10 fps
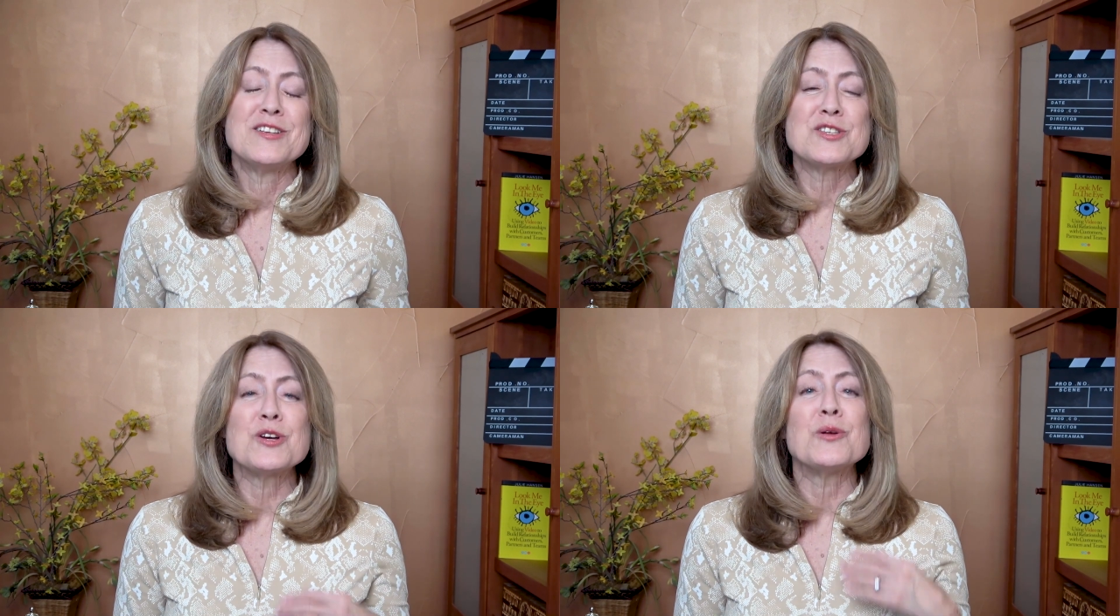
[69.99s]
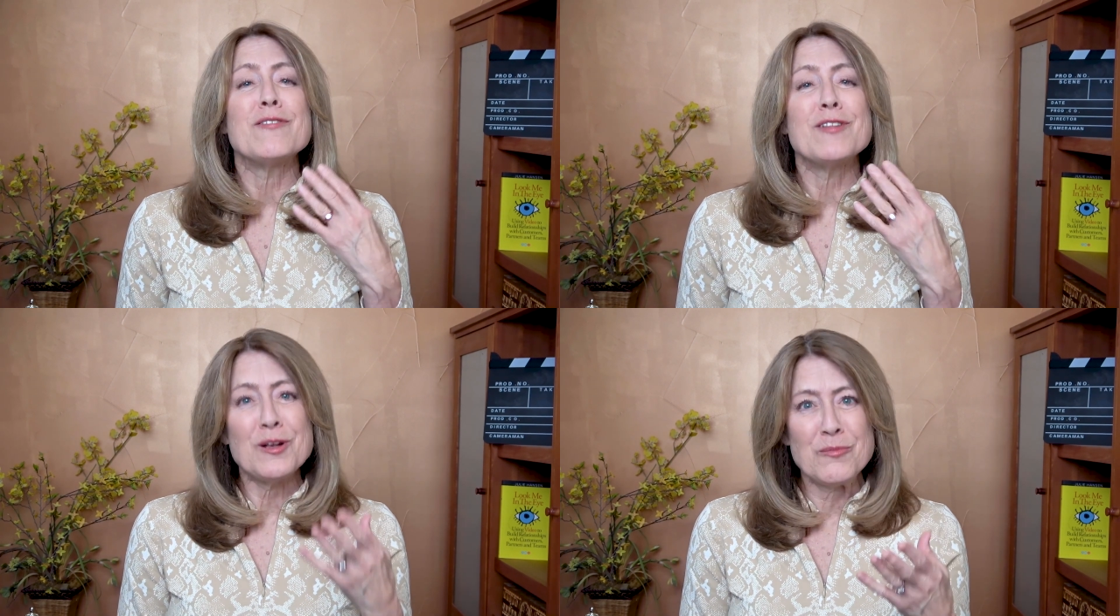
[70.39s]
So you
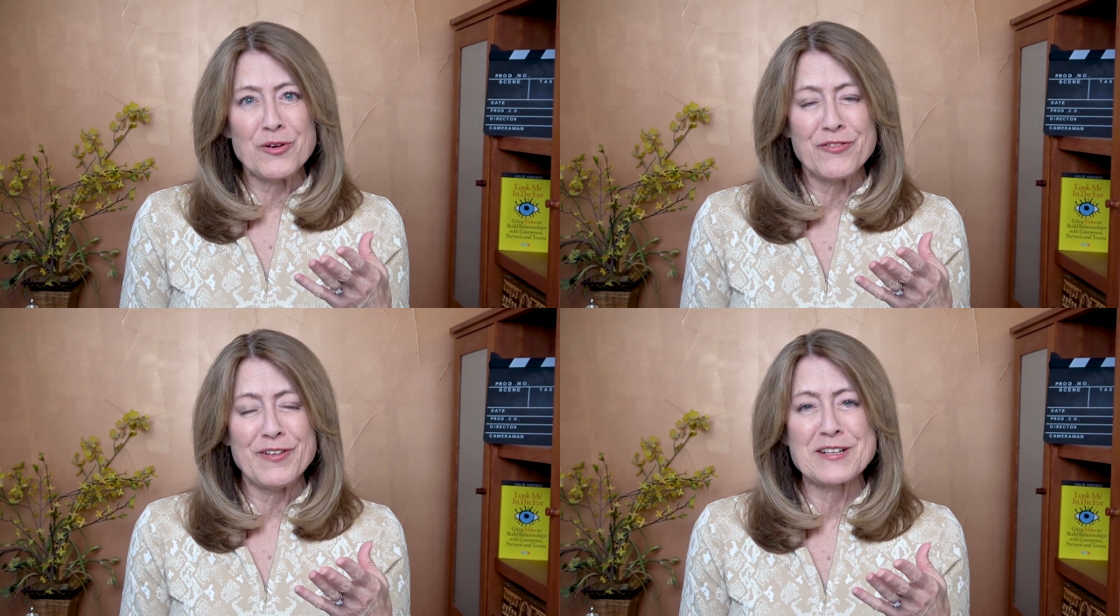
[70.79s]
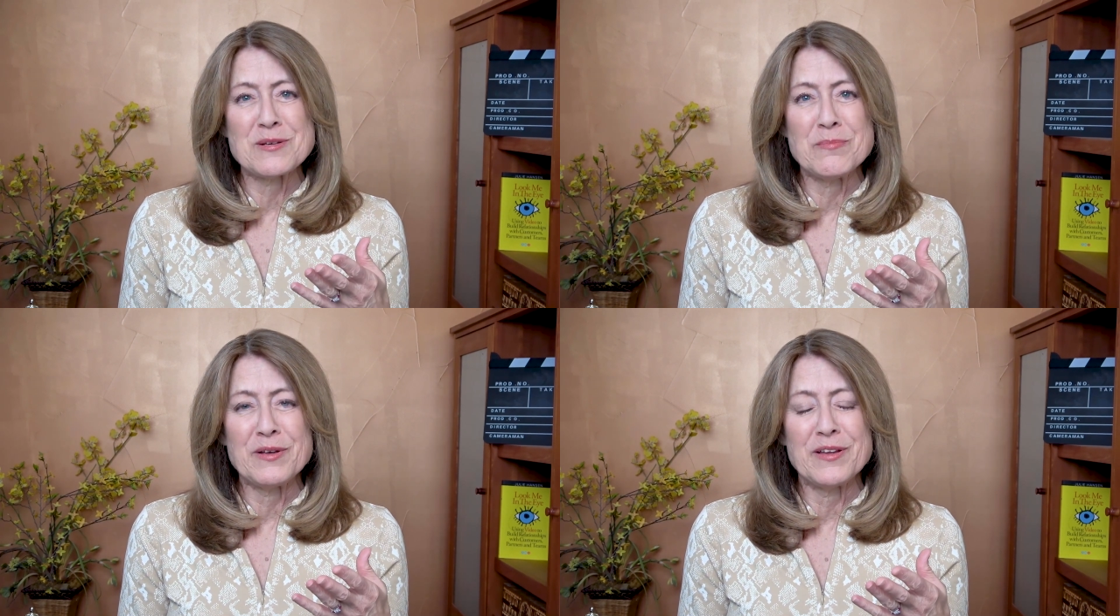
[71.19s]
have a little more
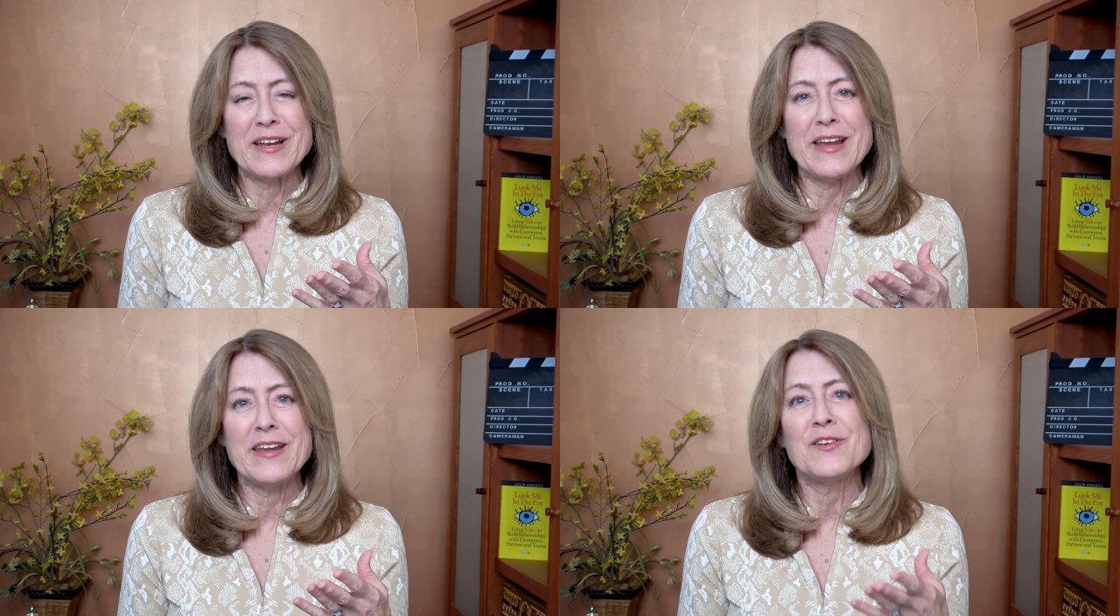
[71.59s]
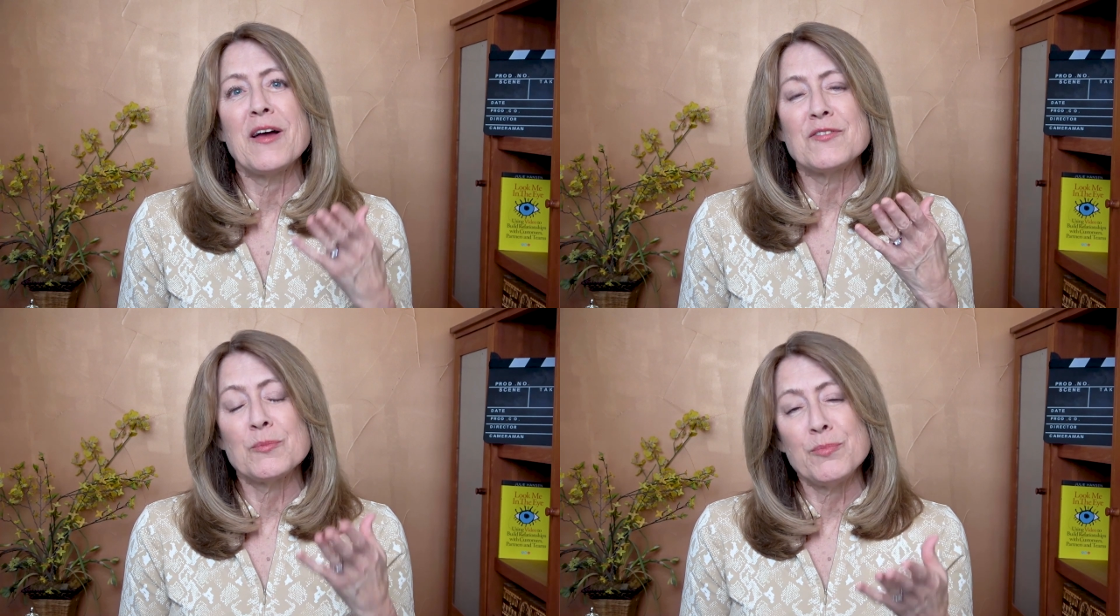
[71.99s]
flexibility. You'll
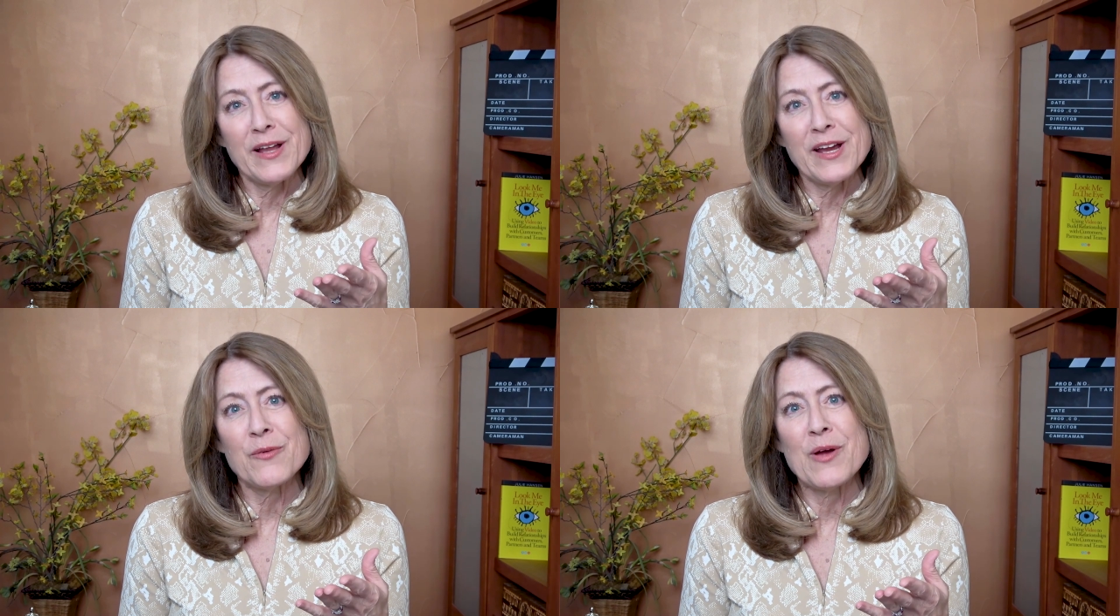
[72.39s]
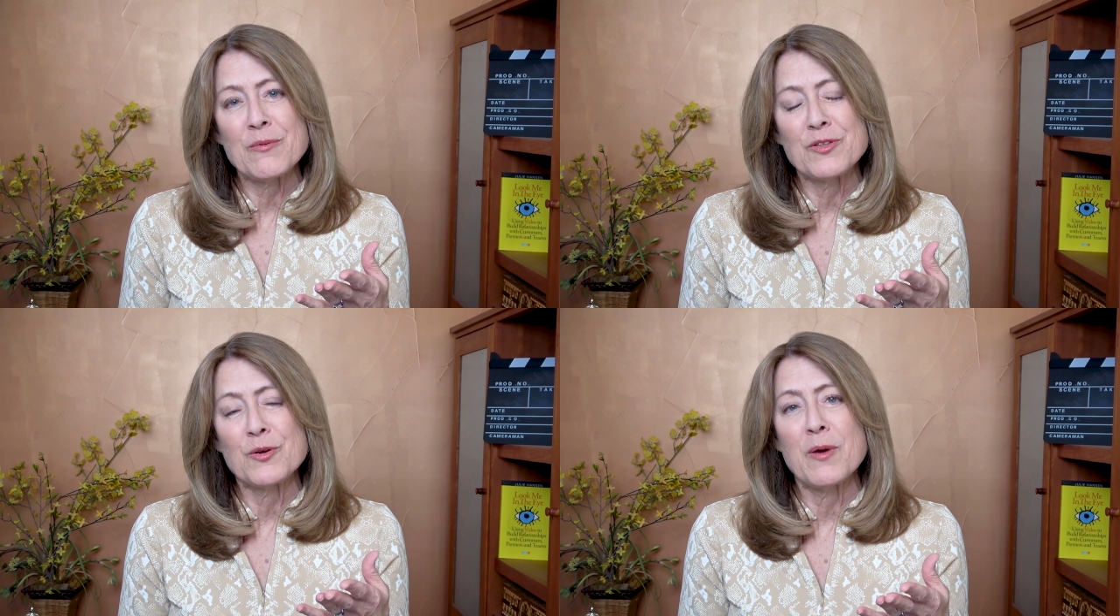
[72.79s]
have to play around
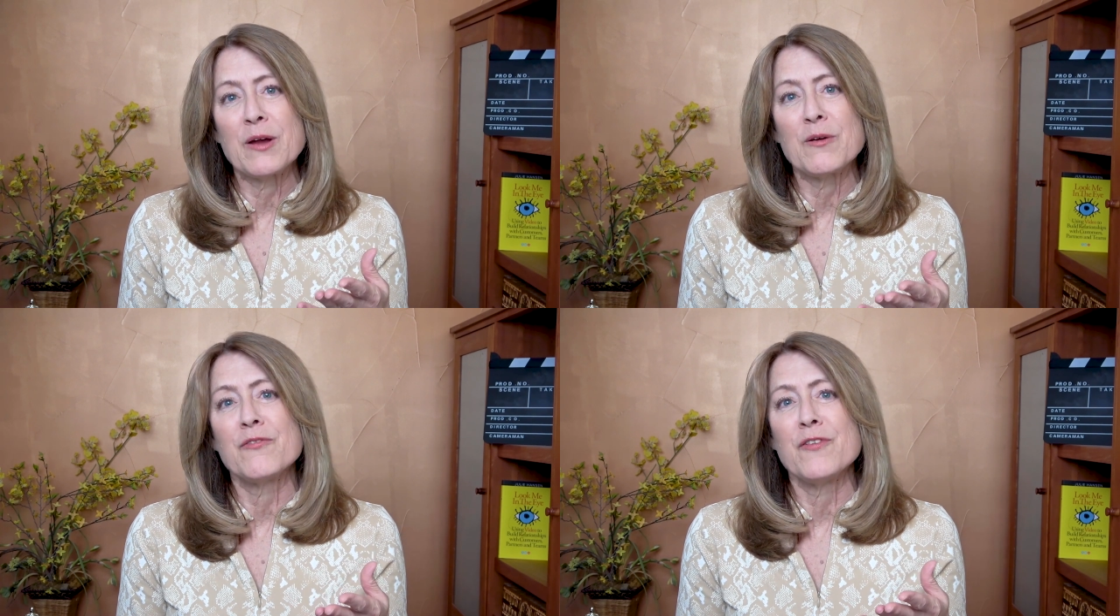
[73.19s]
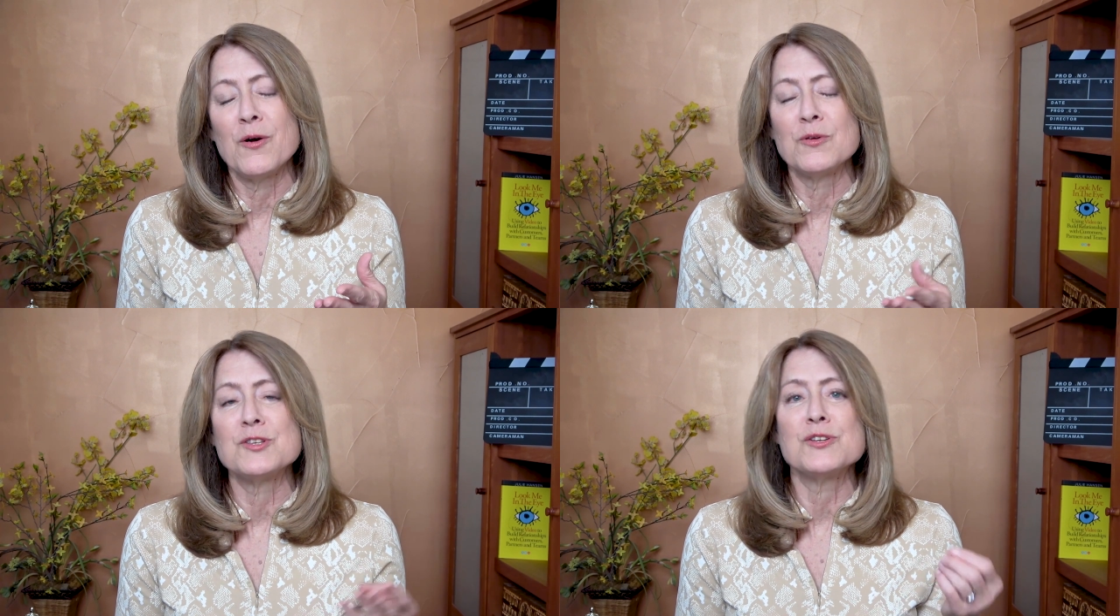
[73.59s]
with your
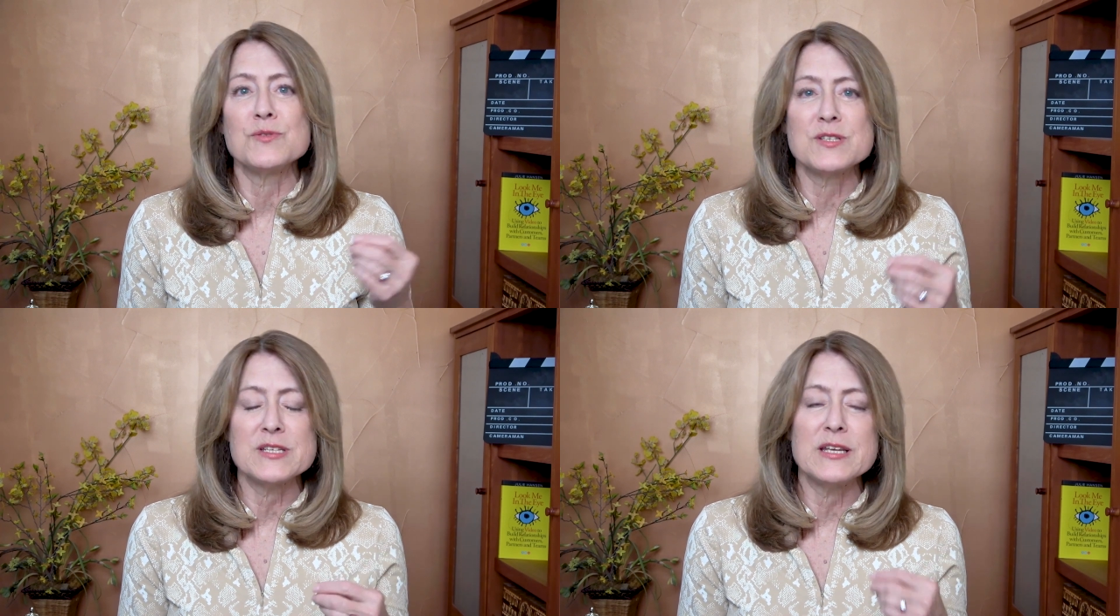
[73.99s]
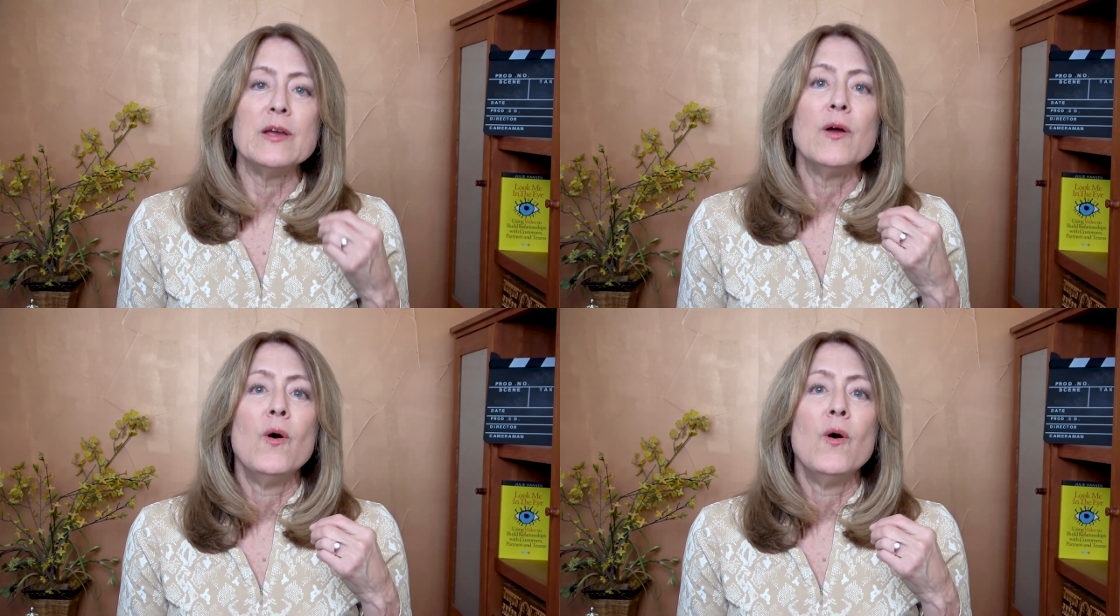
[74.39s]
microphone to see